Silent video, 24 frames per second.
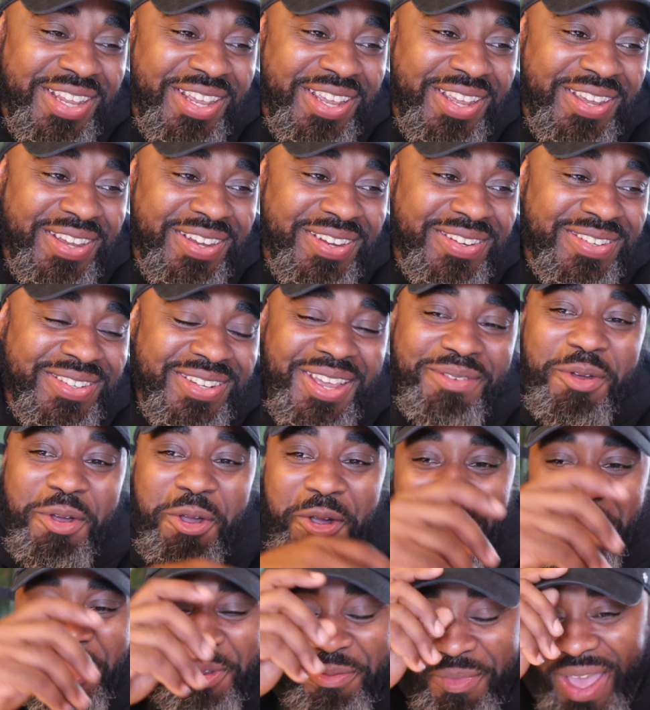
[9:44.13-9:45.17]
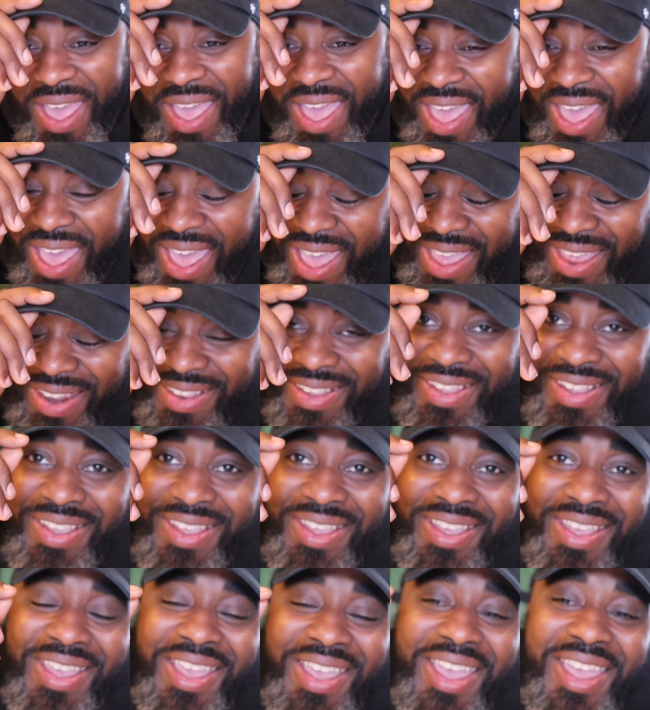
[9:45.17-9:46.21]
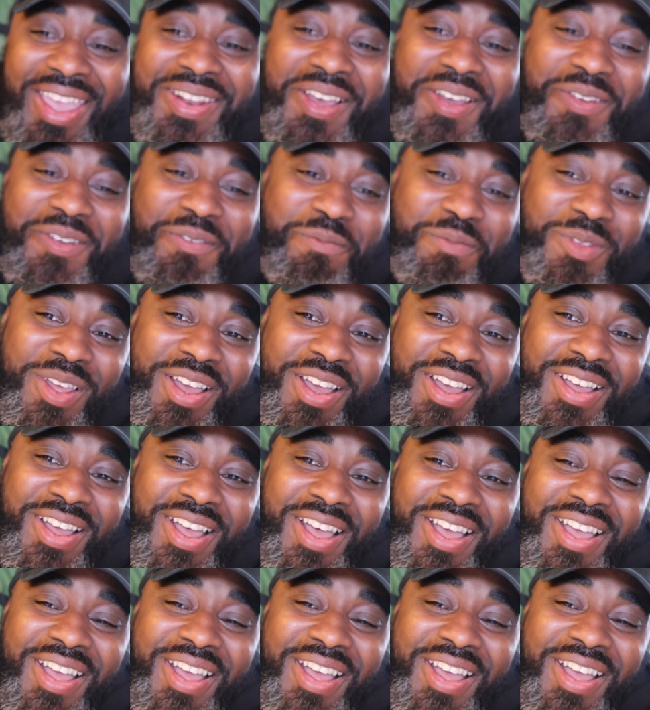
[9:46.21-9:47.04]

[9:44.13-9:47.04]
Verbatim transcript: down, I'm holding my hat, and a, Windstar